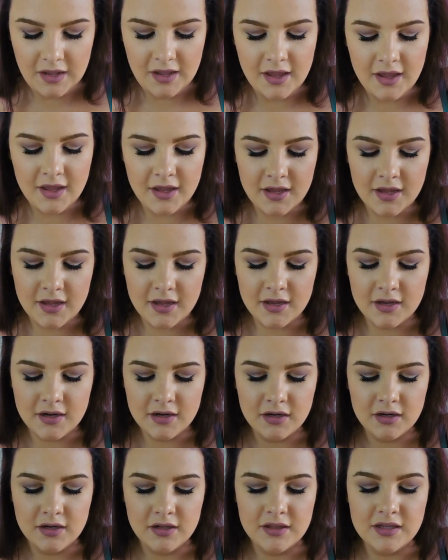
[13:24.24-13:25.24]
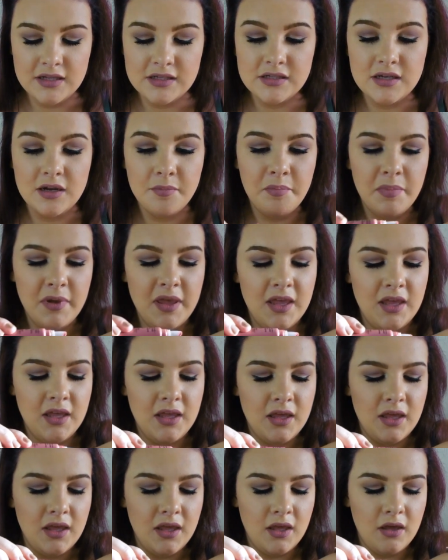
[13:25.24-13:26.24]
and this
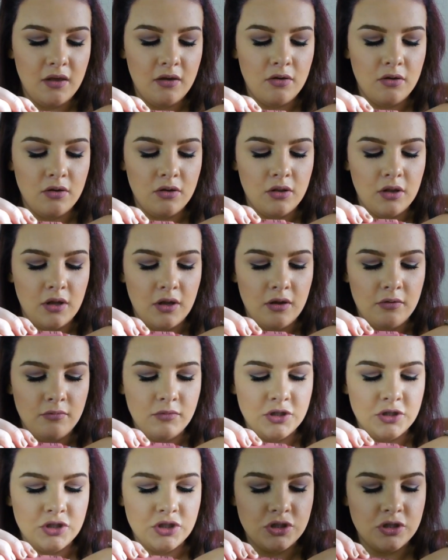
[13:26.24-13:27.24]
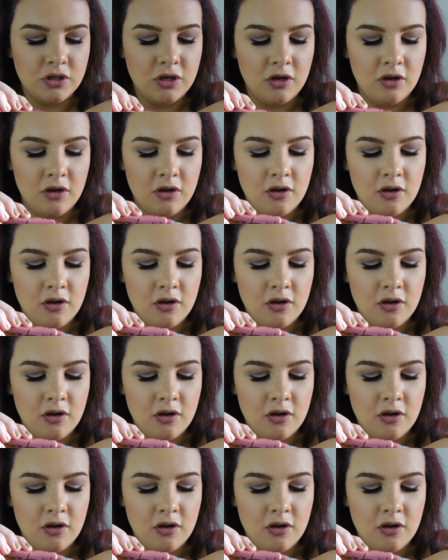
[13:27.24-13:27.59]
pinky colour which